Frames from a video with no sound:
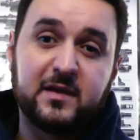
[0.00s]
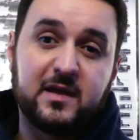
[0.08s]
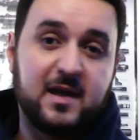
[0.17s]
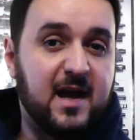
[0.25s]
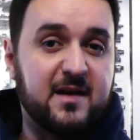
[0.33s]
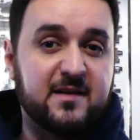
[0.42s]

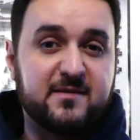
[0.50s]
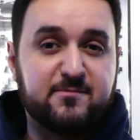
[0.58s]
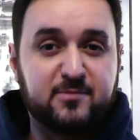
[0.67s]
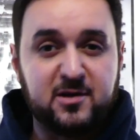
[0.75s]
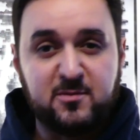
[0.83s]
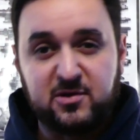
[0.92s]
and it's
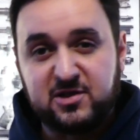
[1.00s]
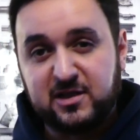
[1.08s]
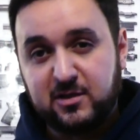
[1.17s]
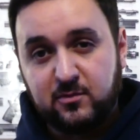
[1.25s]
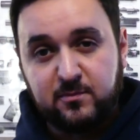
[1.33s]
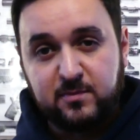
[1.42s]
pretty much a
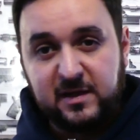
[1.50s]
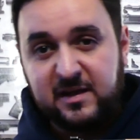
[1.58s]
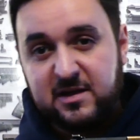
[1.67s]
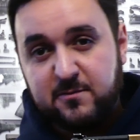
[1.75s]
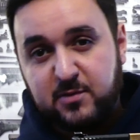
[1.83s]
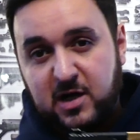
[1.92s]
little bit
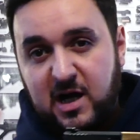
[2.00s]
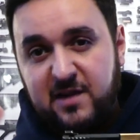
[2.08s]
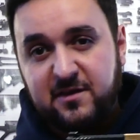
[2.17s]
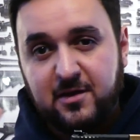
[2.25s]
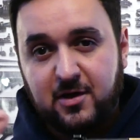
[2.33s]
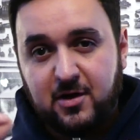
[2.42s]
that you put
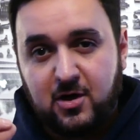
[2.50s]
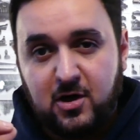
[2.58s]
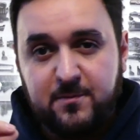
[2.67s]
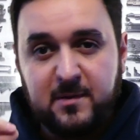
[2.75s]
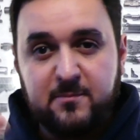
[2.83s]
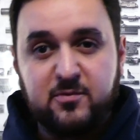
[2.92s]
under the
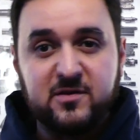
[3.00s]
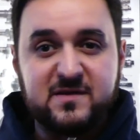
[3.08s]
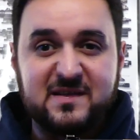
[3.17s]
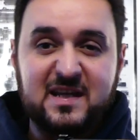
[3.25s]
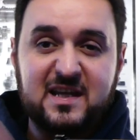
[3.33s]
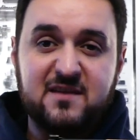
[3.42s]
hop and
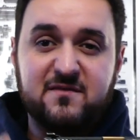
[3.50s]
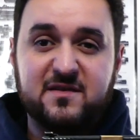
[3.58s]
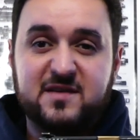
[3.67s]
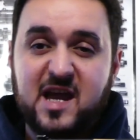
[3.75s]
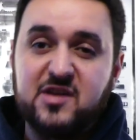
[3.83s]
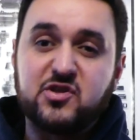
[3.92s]
puts an even
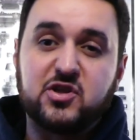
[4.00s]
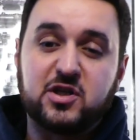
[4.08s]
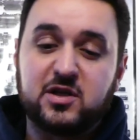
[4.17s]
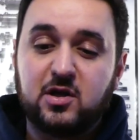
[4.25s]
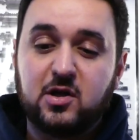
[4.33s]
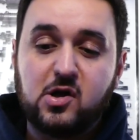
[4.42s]

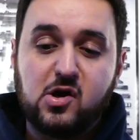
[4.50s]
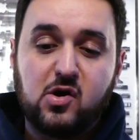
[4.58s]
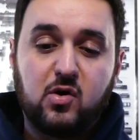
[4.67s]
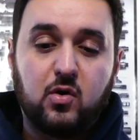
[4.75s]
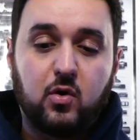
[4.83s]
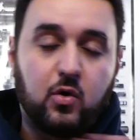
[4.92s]
tension
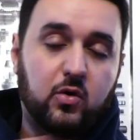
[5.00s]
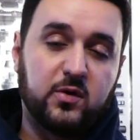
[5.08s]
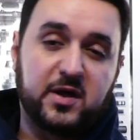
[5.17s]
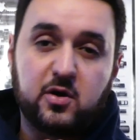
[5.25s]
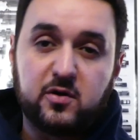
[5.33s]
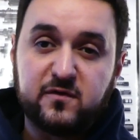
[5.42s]
all
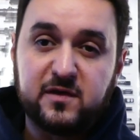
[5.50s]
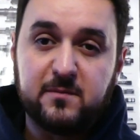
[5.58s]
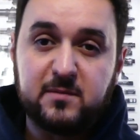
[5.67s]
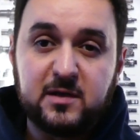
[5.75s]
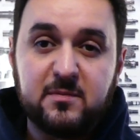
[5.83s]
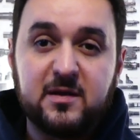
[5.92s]
the way over the
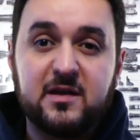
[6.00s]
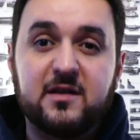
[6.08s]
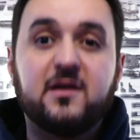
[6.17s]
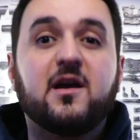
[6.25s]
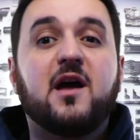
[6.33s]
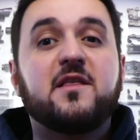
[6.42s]
BB.
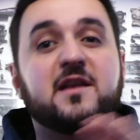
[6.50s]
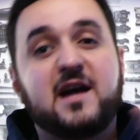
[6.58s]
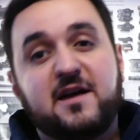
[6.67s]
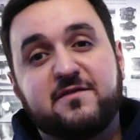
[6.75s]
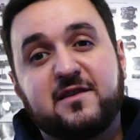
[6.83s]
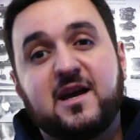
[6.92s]
And then
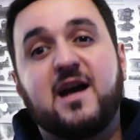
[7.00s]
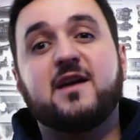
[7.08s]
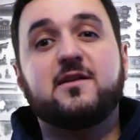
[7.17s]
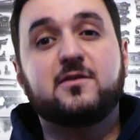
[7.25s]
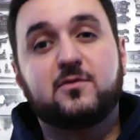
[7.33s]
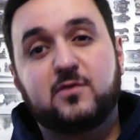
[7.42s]
after
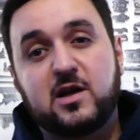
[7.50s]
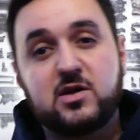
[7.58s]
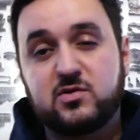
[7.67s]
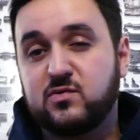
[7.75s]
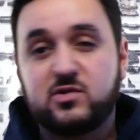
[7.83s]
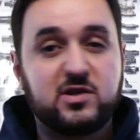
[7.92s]
that, your
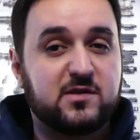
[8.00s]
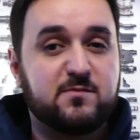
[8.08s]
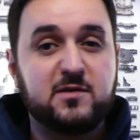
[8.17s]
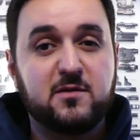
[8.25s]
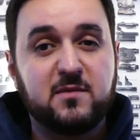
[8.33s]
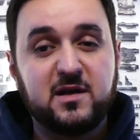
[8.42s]
range would just
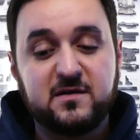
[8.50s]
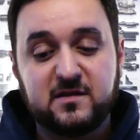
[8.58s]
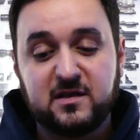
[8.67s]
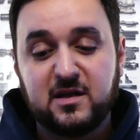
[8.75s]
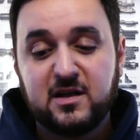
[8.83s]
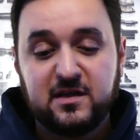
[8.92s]
be
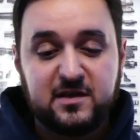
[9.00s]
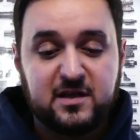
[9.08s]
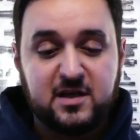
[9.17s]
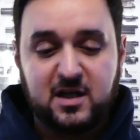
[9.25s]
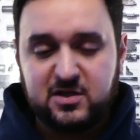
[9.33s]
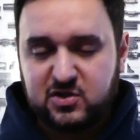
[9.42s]
amazing. The
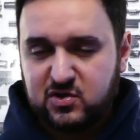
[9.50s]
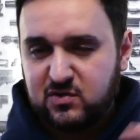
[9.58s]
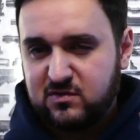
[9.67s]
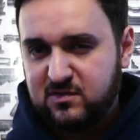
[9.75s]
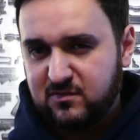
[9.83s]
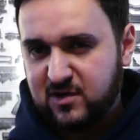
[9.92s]
gun
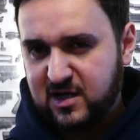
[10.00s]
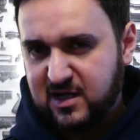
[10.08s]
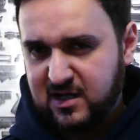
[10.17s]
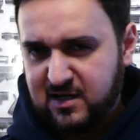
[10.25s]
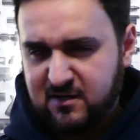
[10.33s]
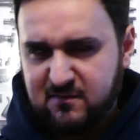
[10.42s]
shoots
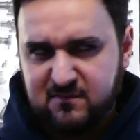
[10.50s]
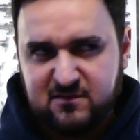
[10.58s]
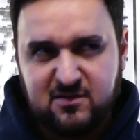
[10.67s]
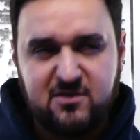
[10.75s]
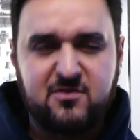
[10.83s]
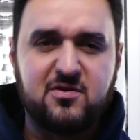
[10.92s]

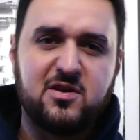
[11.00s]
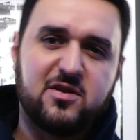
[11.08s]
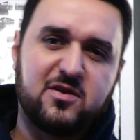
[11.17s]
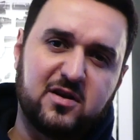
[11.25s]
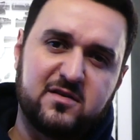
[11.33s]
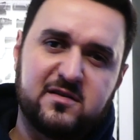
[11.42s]
around
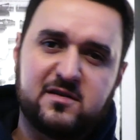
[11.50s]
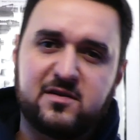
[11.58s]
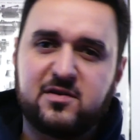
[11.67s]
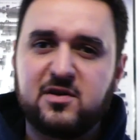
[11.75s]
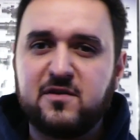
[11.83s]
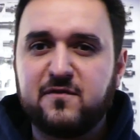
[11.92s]
330 to
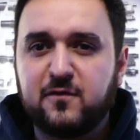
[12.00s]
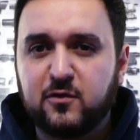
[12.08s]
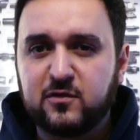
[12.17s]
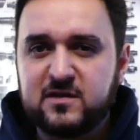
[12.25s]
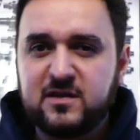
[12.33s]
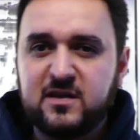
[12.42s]

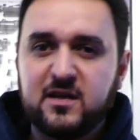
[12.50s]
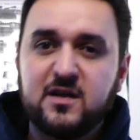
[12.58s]
340